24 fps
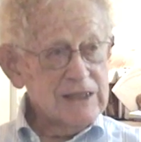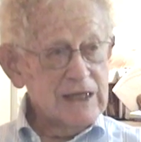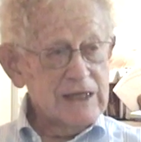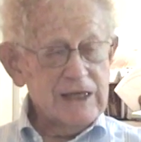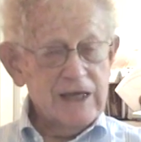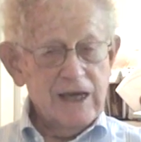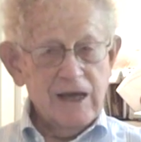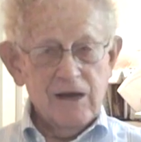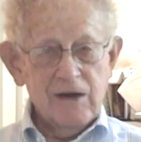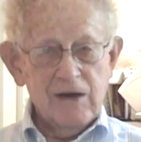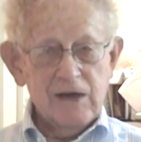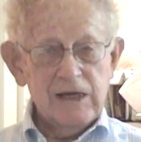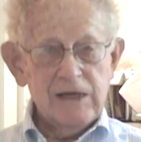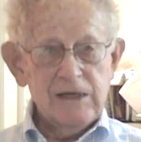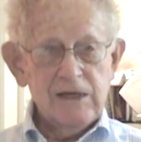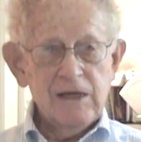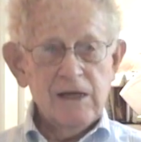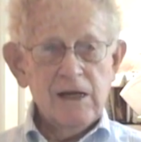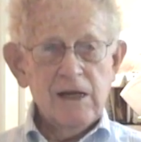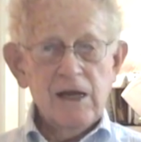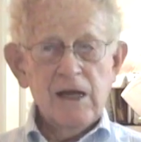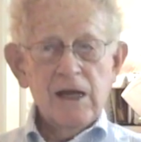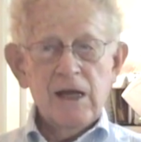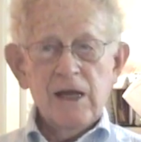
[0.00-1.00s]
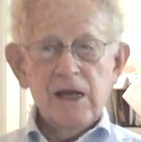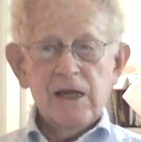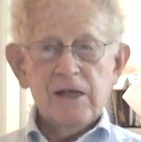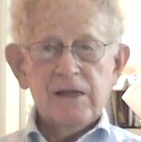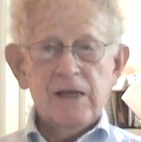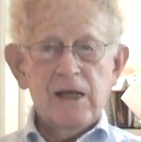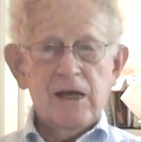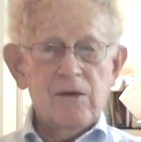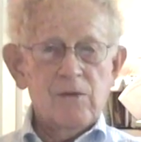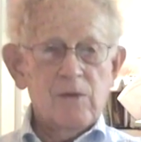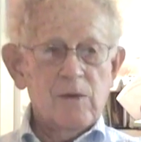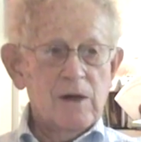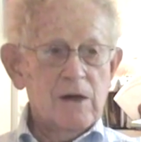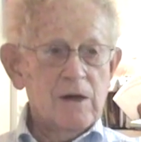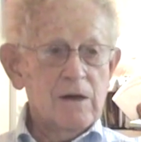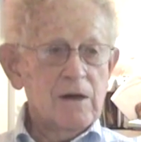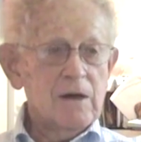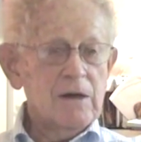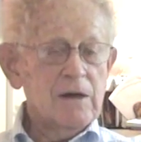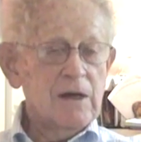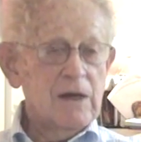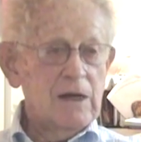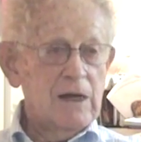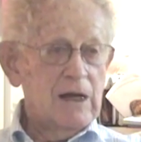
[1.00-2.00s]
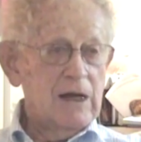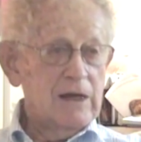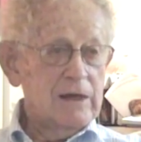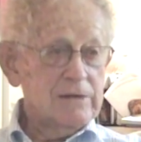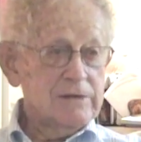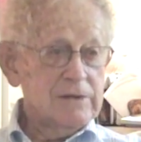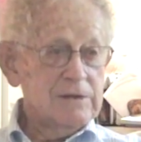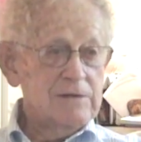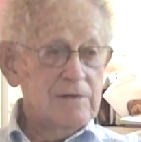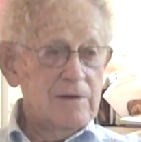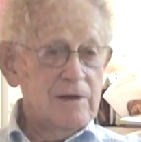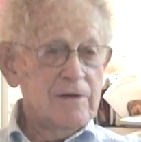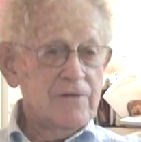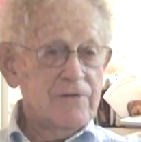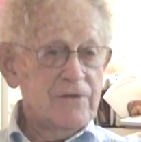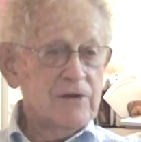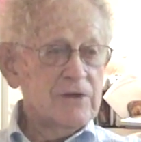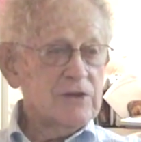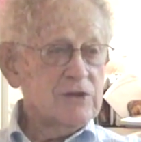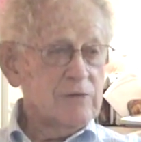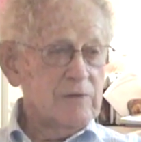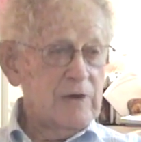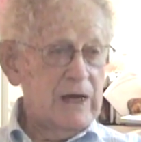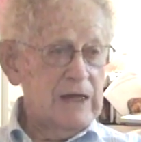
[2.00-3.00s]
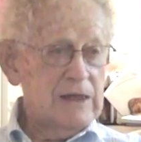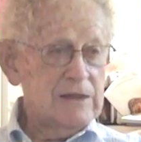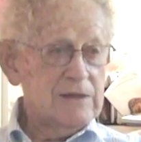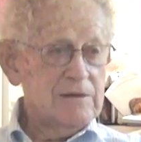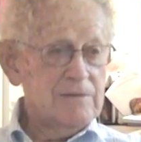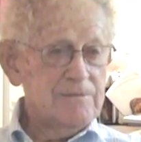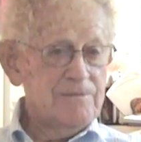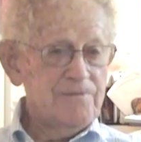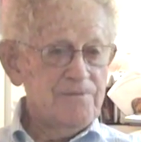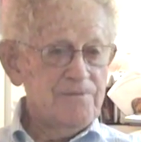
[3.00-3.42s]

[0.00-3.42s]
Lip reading: they carried, they were first rate.